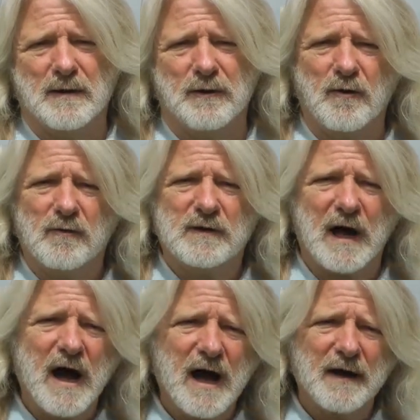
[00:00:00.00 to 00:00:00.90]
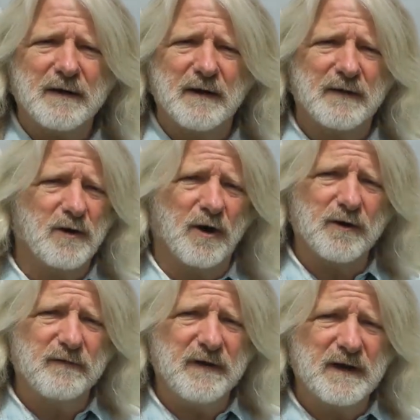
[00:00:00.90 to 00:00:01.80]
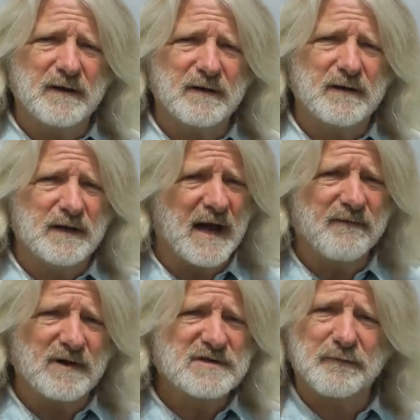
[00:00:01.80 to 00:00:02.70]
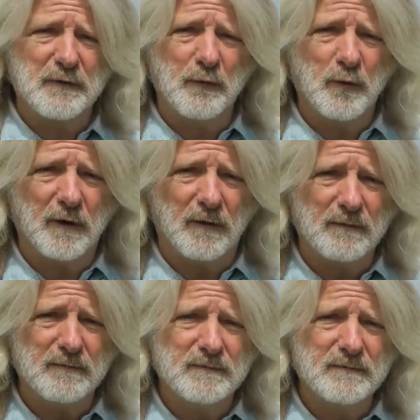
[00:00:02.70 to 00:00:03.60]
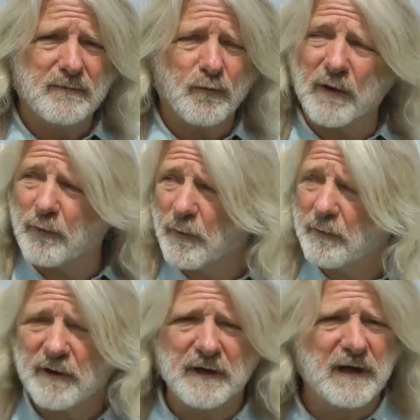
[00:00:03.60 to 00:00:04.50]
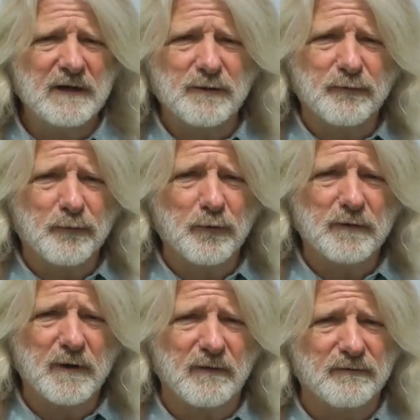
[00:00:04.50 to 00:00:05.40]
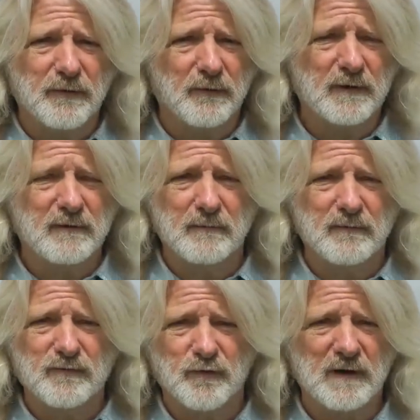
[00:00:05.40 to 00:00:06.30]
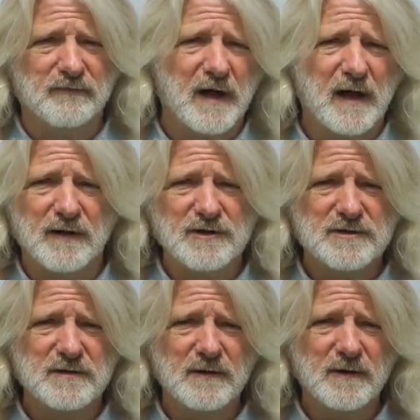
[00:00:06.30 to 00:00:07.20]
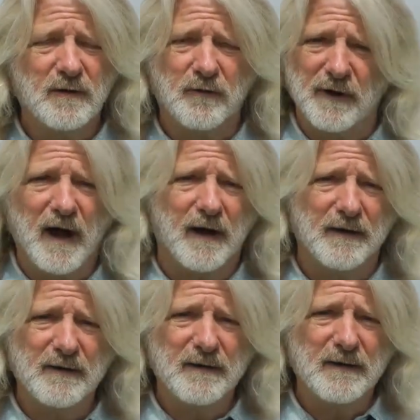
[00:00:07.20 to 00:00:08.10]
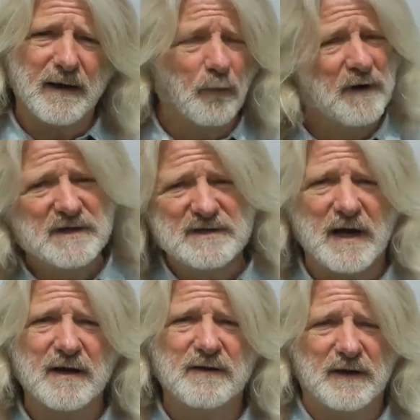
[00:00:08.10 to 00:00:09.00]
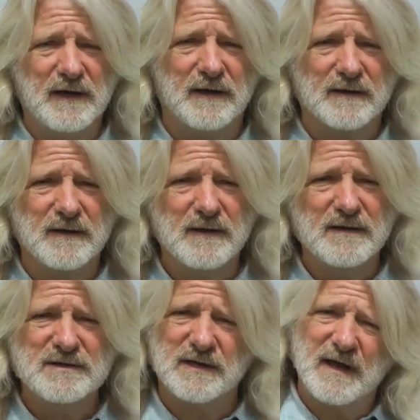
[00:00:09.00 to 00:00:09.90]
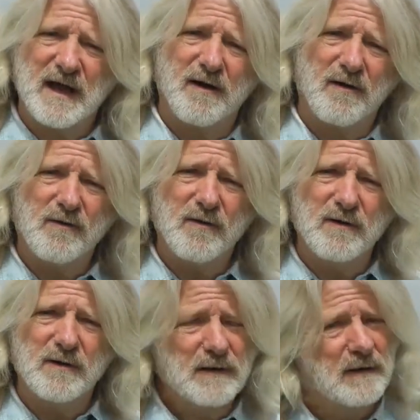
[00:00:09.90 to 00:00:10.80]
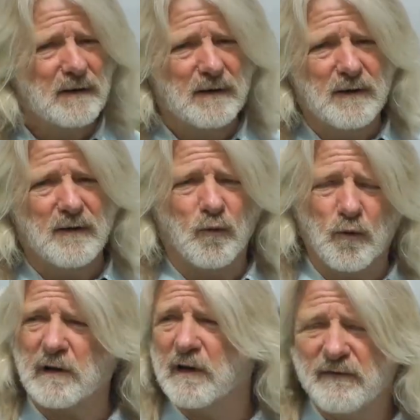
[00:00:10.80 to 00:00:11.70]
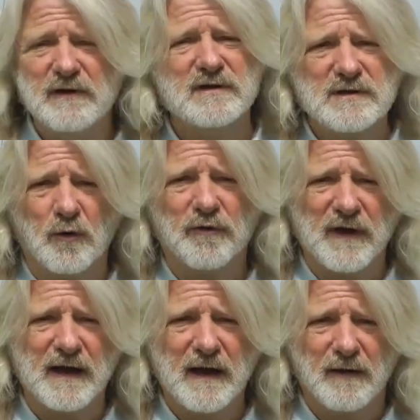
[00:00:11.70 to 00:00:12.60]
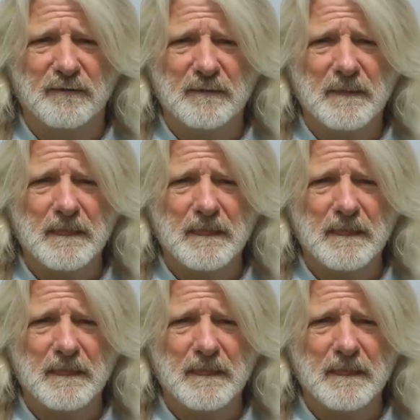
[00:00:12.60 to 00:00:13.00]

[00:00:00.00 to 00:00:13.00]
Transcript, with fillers: You know, God in the Garden of Eden gave us free will, whether we were going to eat the fruit of the tree of knowledge or not and we decided to eat it. So now we're living this whole thing out.